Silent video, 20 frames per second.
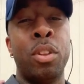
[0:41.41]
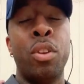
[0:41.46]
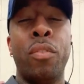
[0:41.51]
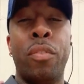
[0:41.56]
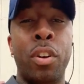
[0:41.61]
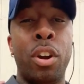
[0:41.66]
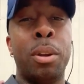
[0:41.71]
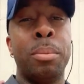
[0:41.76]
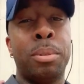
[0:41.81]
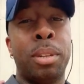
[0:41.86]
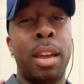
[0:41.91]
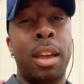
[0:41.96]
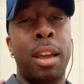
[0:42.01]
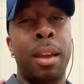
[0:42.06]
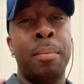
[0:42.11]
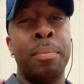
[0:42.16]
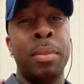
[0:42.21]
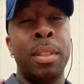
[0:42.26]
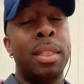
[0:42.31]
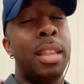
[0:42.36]
You feel what I'm
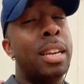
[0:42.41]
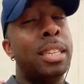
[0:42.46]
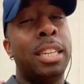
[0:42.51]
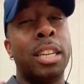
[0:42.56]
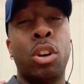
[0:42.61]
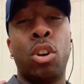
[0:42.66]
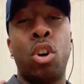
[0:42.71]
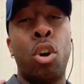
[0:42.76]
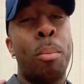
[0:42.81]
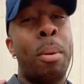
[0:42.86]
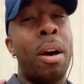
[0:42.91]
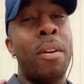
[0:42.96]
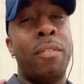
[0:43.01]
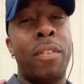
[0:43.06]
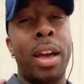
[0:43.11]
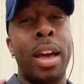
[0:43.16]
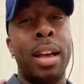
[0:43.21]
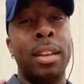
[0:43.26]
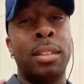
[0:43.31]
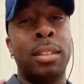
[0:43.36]
saying? That shit going to go by
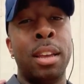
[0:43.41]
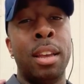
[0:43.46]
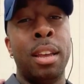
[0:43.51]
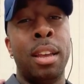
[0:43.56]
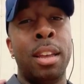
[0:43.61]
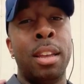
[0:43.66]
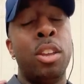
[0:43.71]
fast.